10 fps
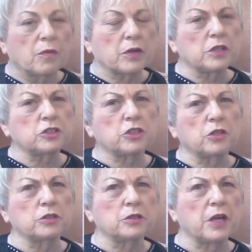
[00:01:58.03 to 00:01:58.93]
We're going to
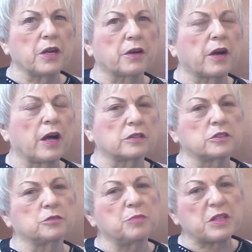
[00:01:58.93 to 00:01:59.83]
show you here how
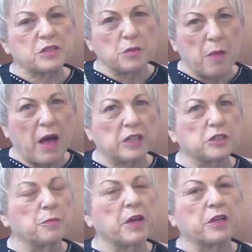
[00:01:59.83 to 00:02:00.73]
to mix and
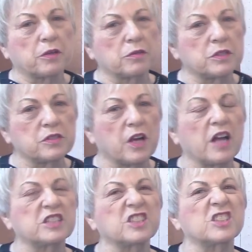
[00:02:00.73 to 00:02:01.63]
match and make your own
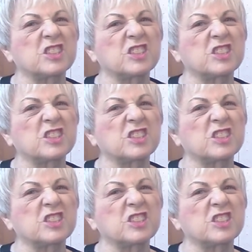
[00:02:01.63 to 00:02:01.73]
designs as